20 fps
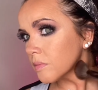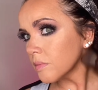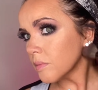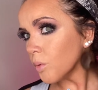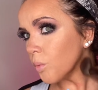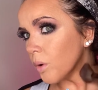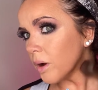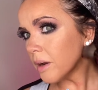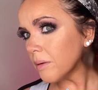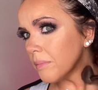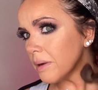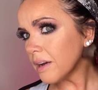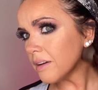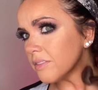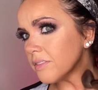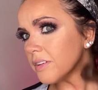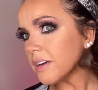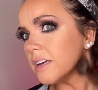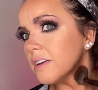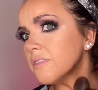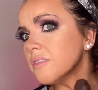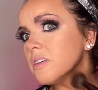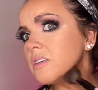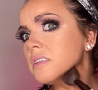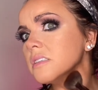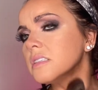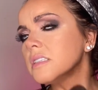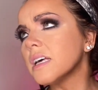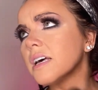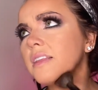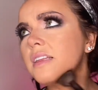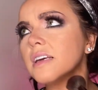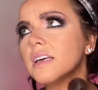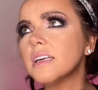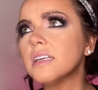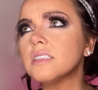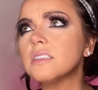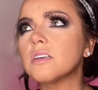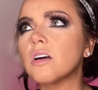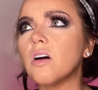One of my favorites, I think
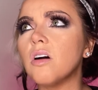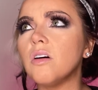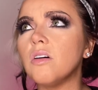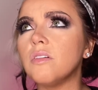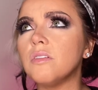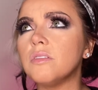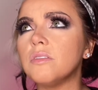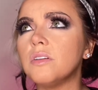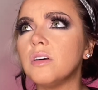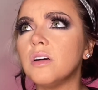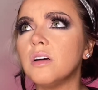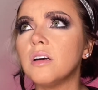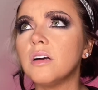it's called,